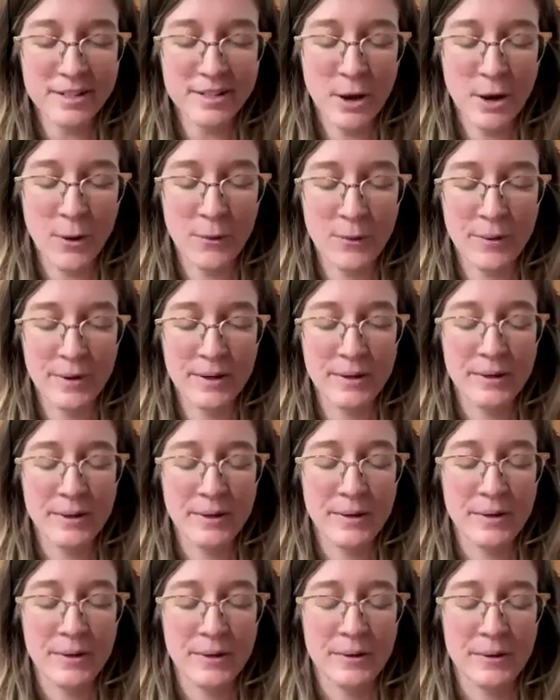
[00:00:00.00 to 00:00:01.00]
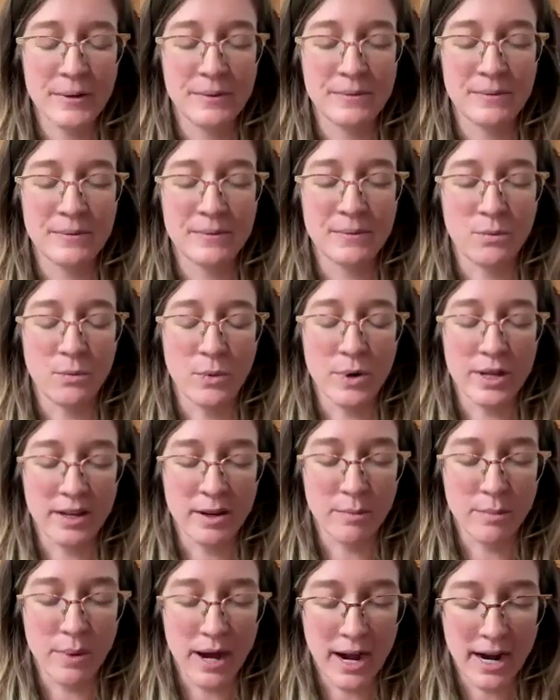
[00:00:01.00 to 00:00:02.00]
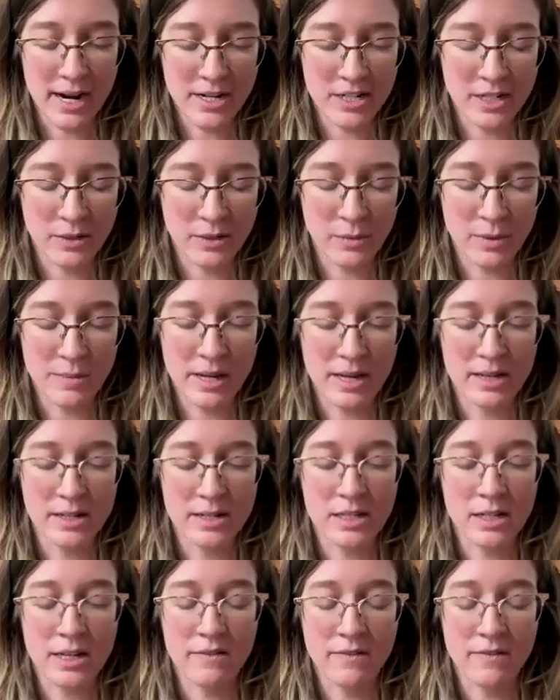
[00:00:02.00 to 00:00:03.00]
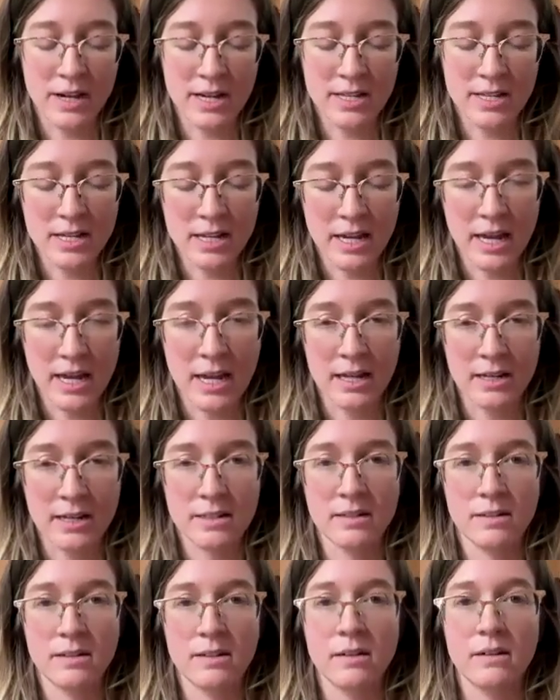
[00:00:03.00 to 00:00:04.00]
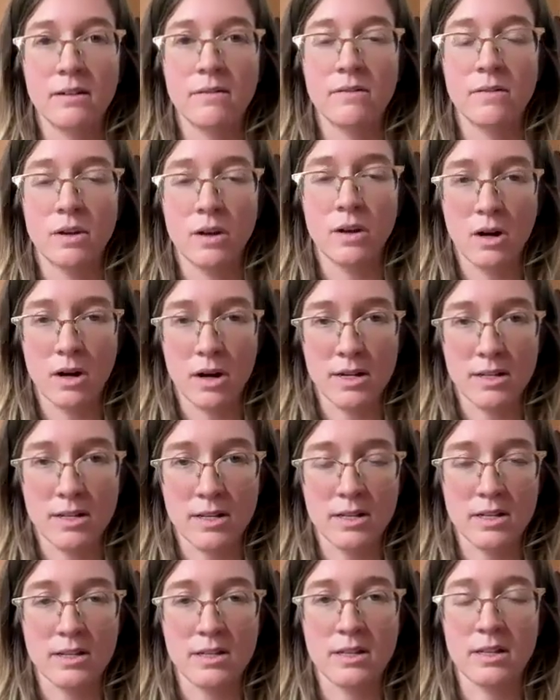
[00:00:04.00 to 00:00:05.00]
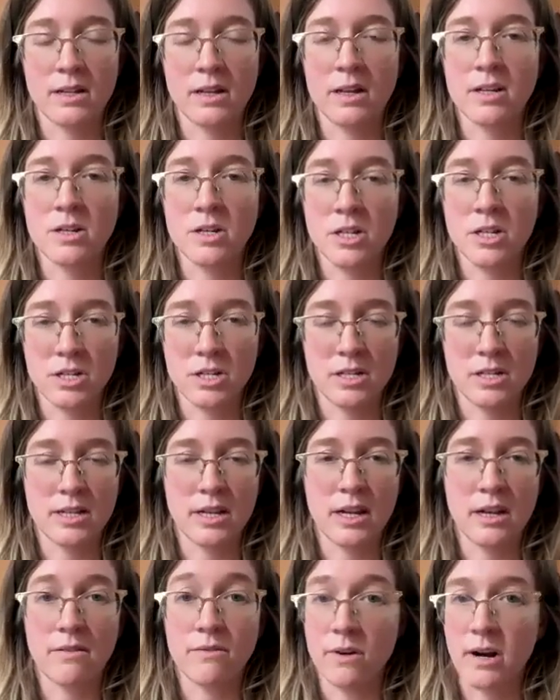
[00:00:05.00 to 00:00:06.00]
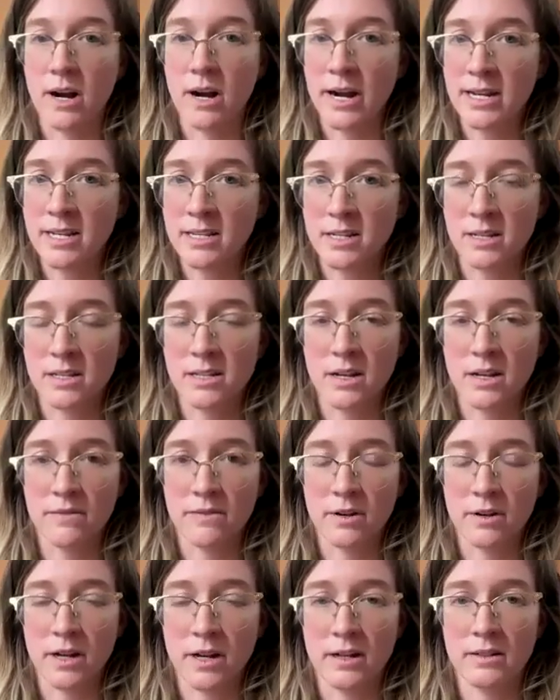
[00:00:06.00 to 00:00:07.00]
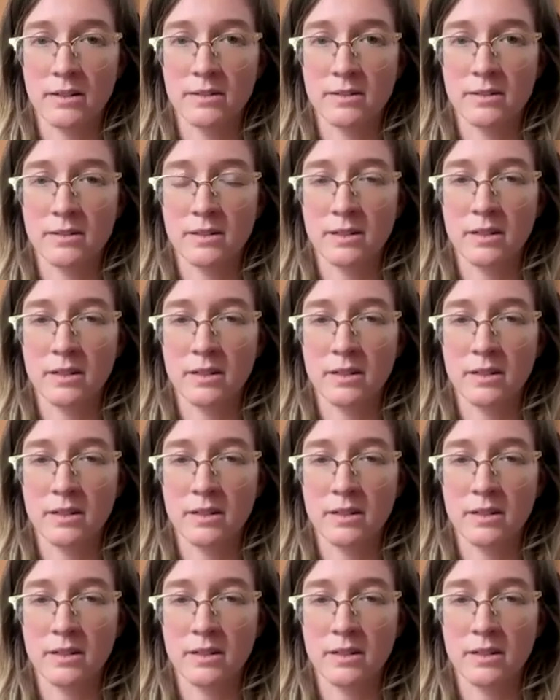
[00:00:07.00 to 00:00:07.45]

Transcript: So with compassion, we begin to investigate the causes and conditions that give rise to suffering.